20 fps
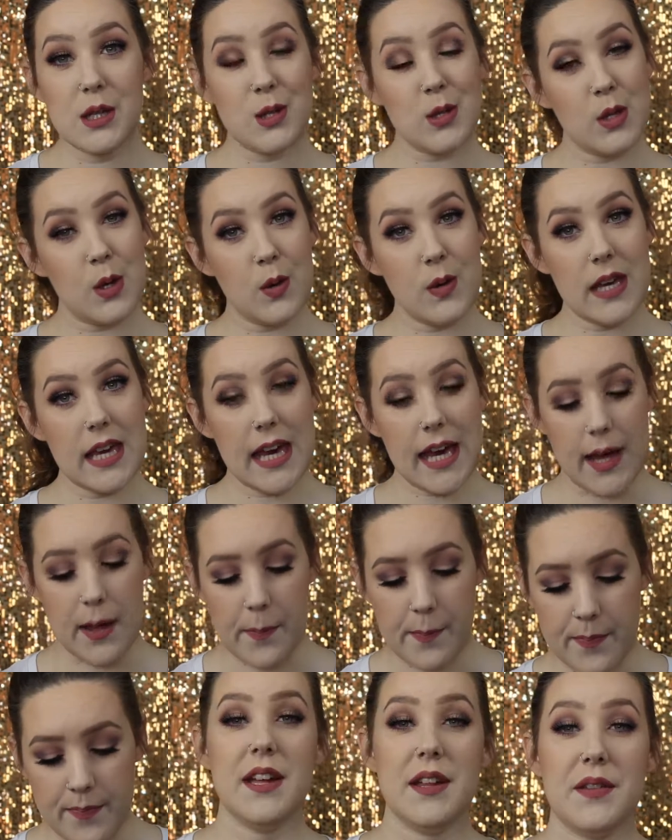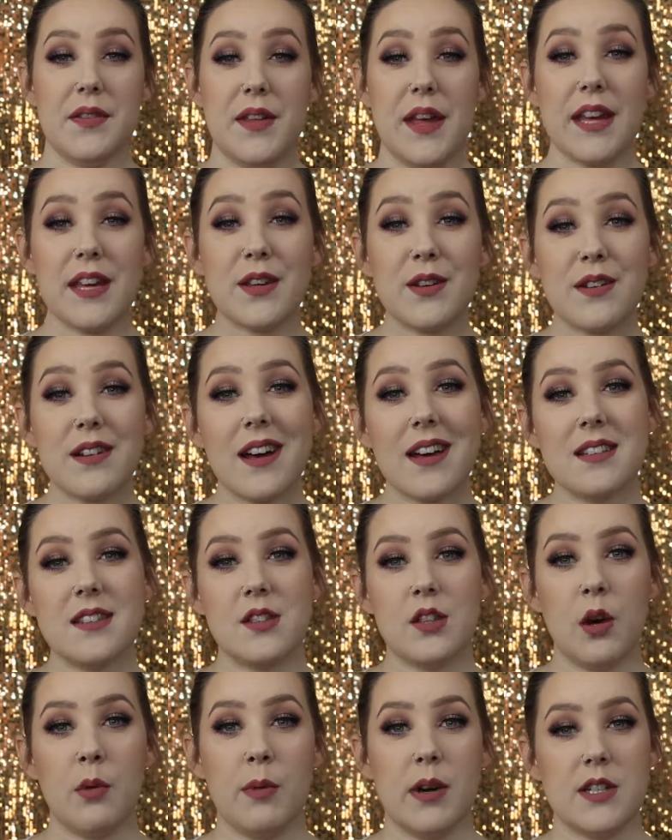So yeah. Thank you guys
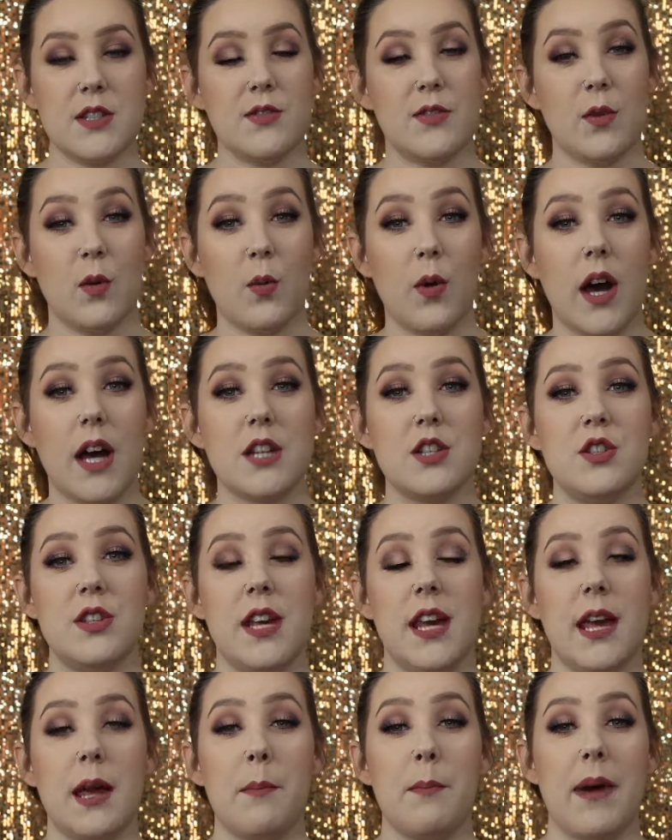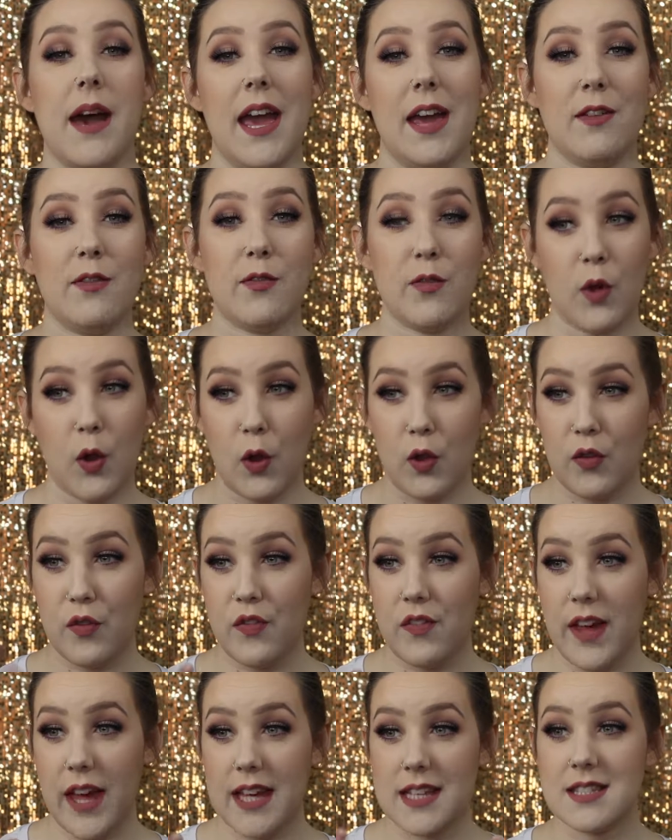so much for watching my full
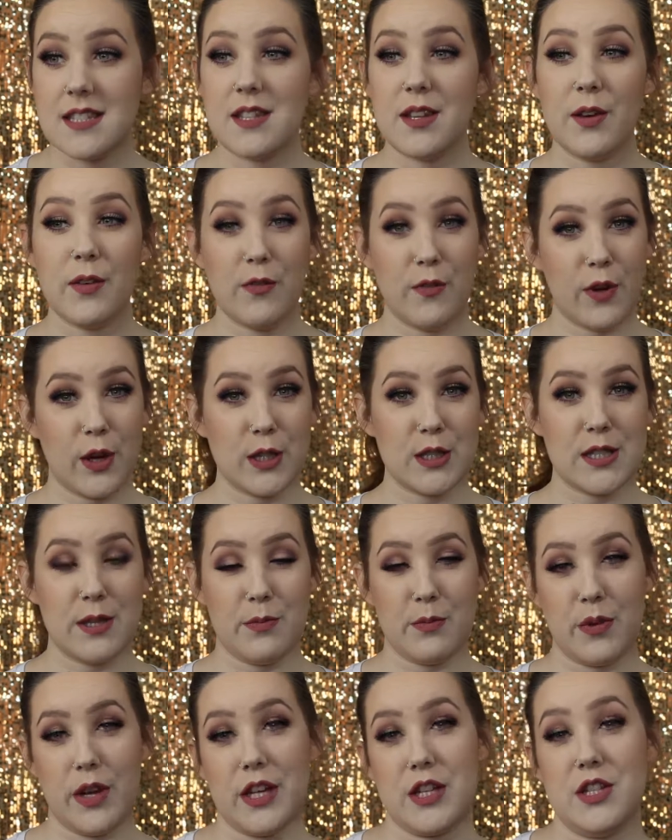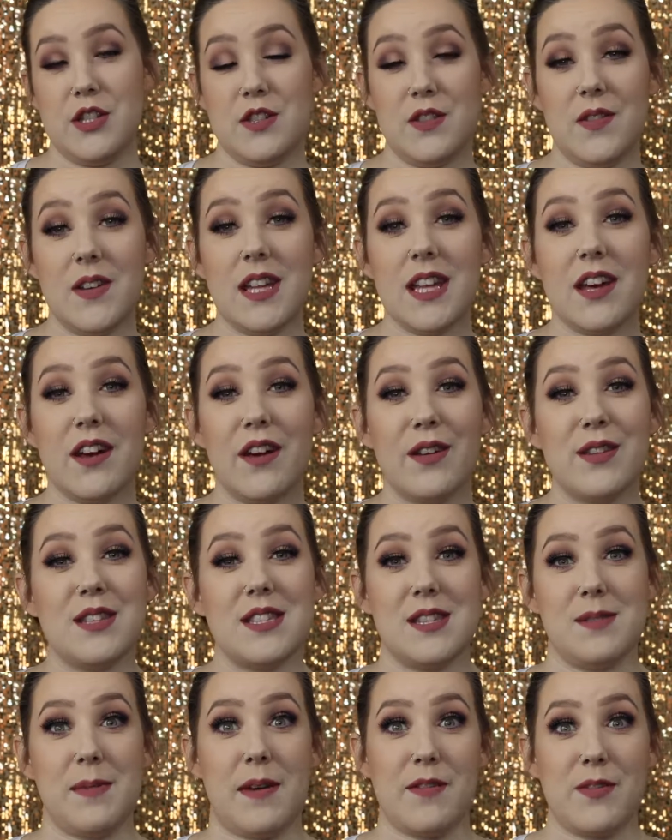face first impressions video.
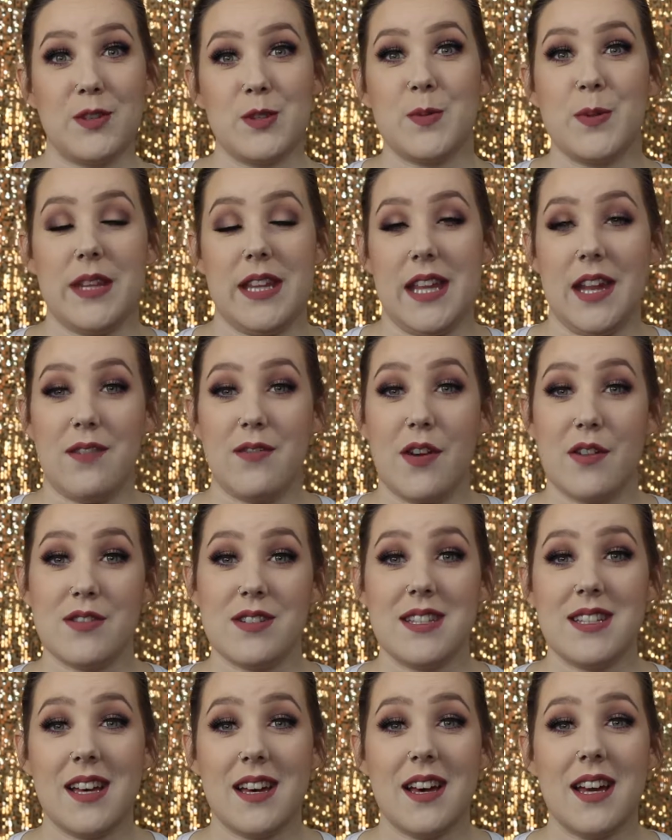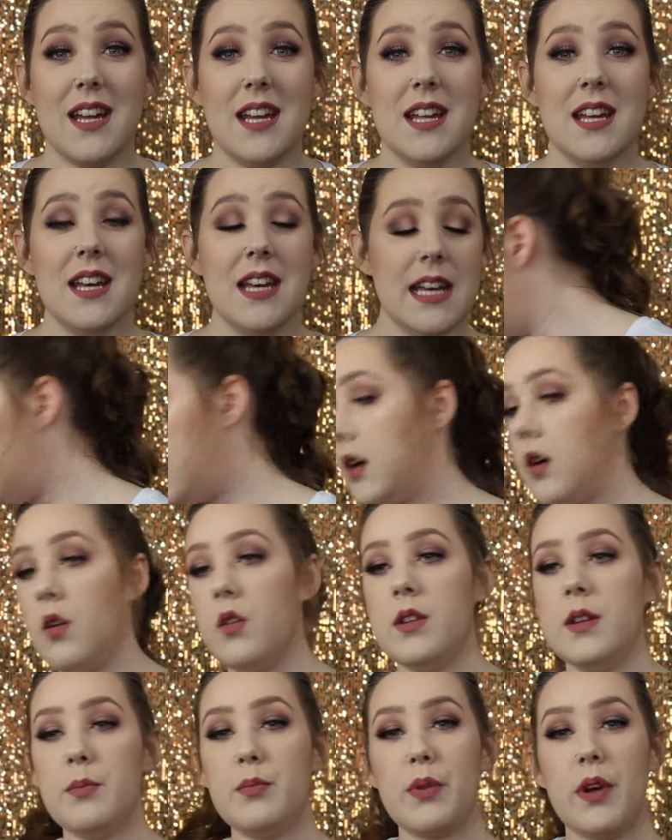This is my first one that I've ever done. The
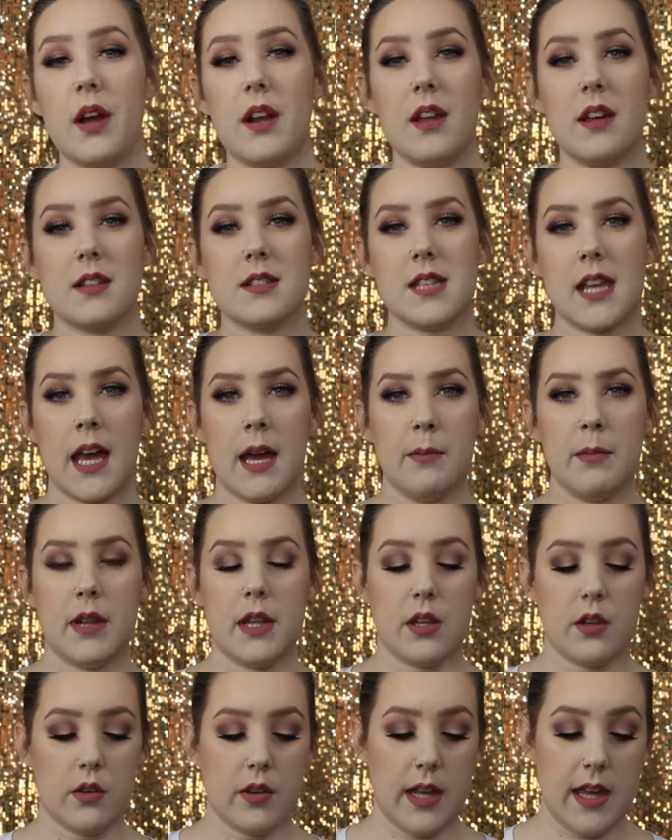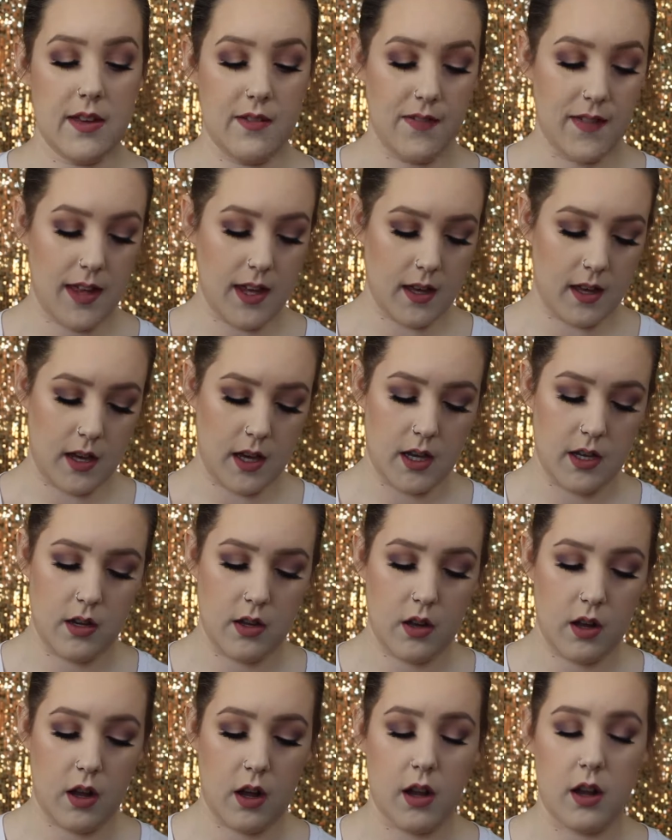only products I'm a little iffy on
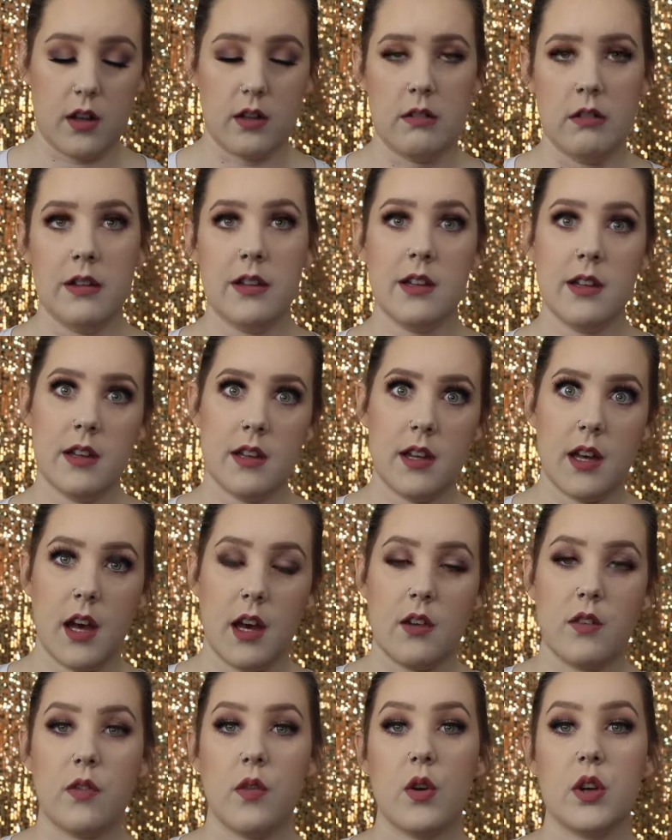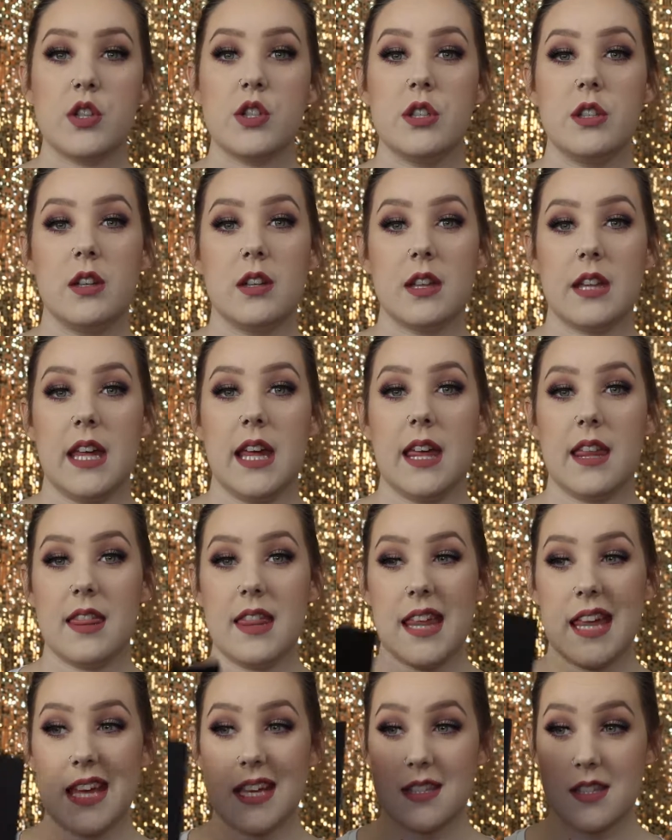are, unfortunately,
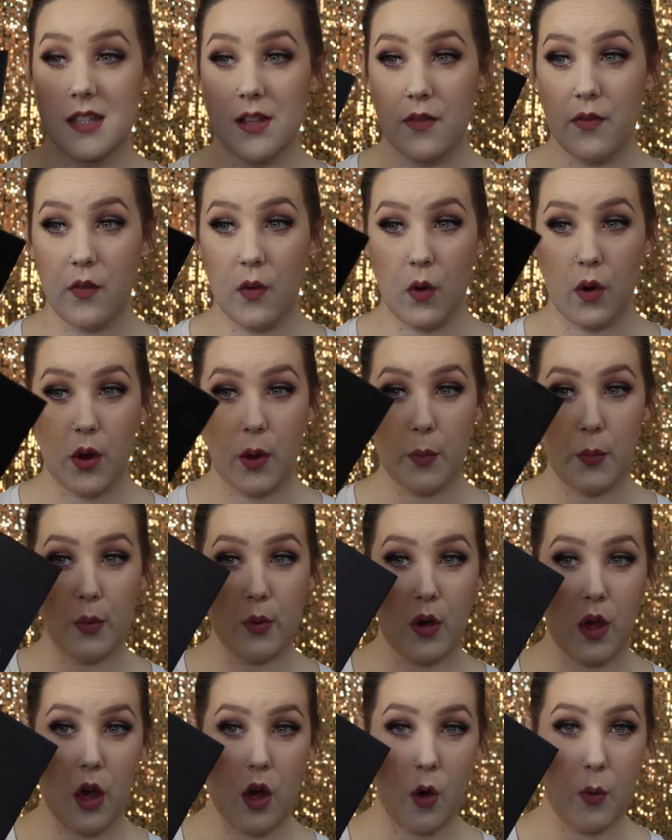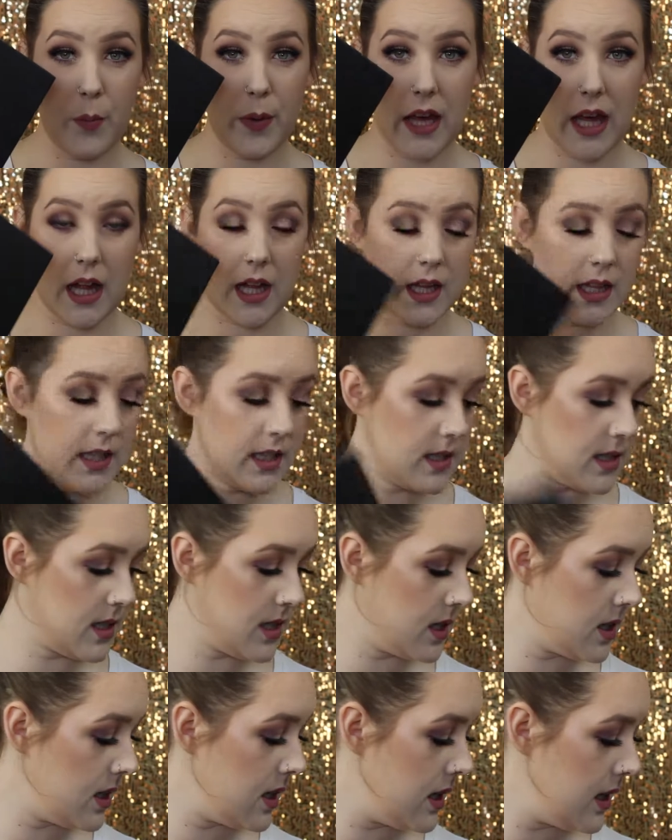the Sephora Pro palette